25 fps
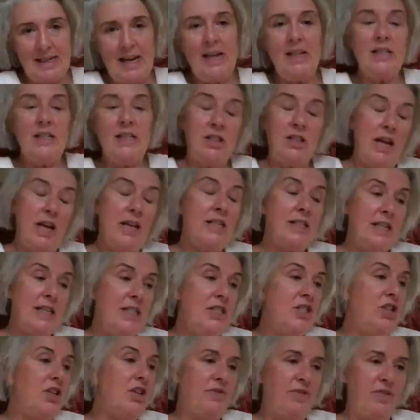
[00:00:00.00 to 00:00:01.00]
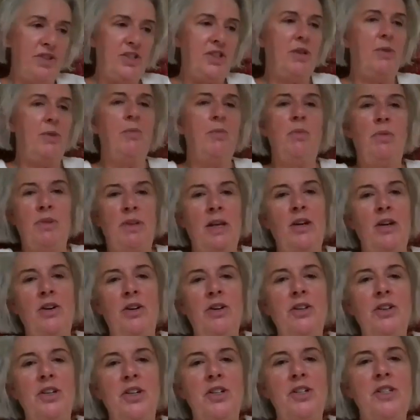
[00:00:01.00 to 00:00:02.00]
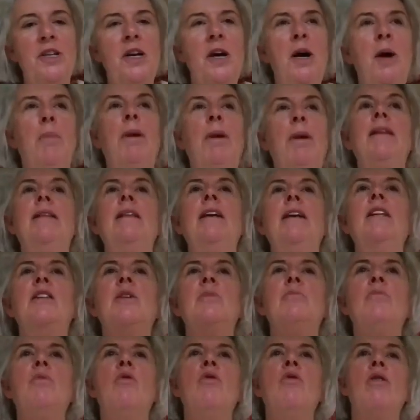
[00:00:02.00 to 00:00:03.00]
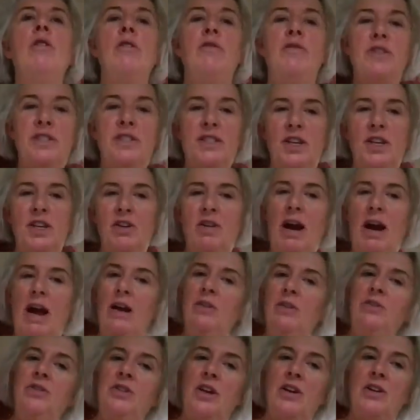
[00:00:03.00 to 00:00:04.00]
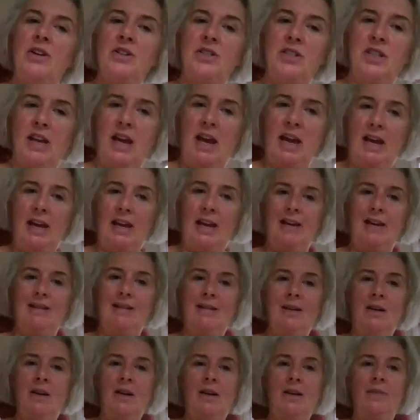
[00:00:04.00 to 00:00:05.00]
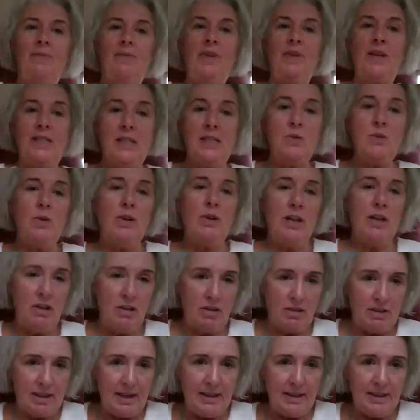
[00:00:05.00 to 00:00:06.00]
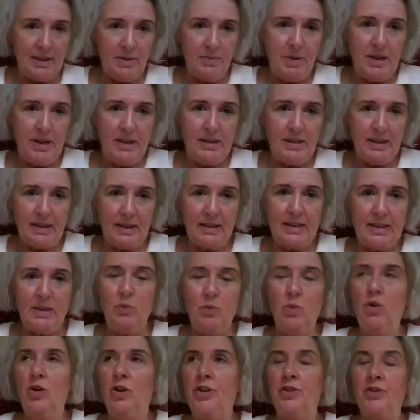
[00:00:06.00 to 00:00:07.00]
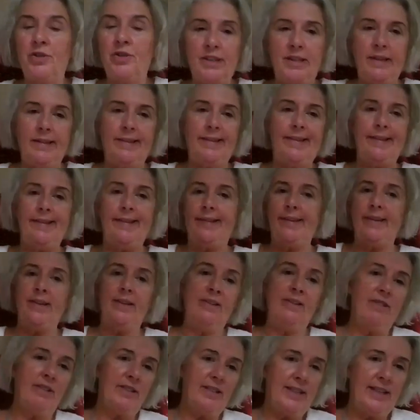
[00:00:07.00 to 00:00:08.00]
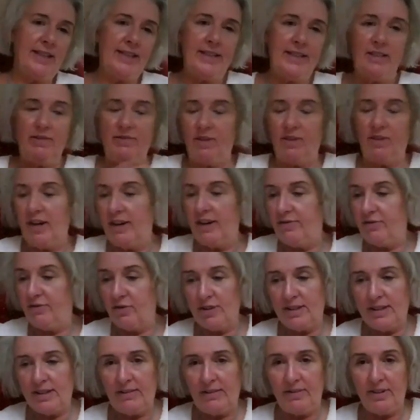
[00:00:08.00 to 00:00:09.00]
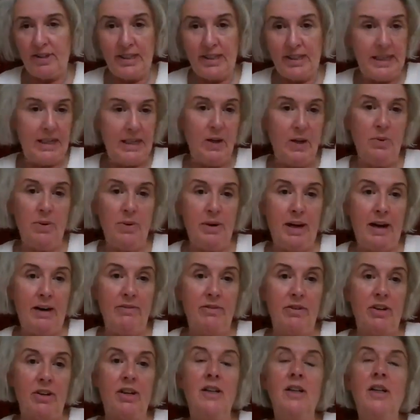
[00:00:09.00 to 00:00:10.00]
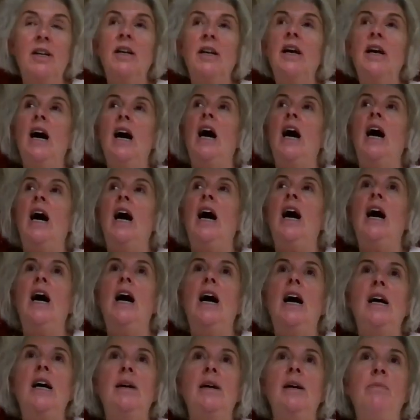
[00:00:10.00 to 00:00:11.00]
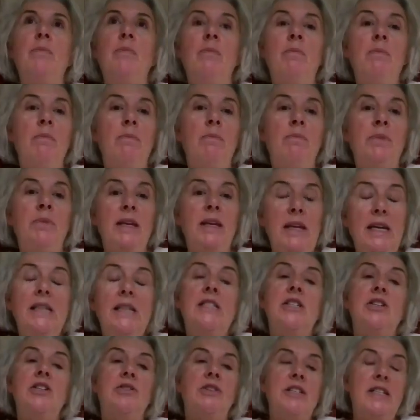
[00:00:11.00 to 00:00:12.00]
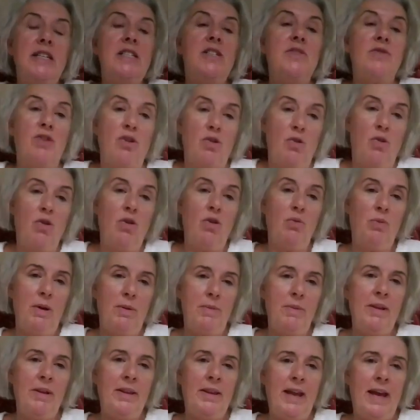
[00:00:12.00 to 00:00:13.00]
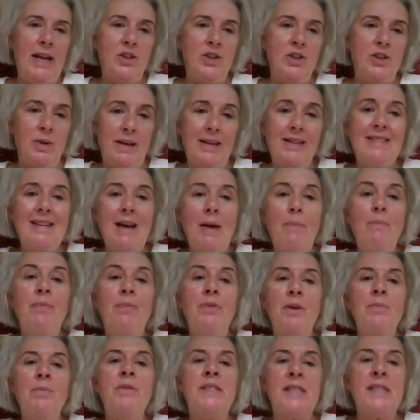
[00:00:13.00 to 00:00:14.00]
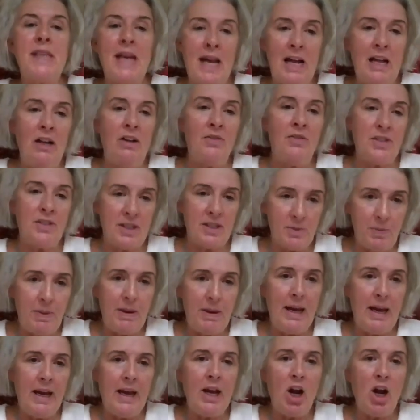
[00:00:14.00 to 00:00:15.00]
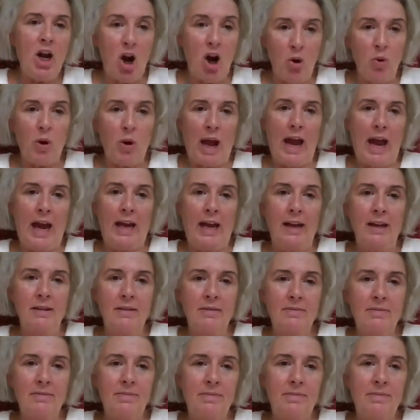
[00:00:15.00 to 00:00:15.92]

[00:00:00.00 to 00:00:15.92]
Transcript: And so it's easier for some than others. But I think the more of us that are out there saying, this is what it looks like to be 61 or 62 or 65 or 70 or whatever, the easier it is for all women then to accept themselves as being okay.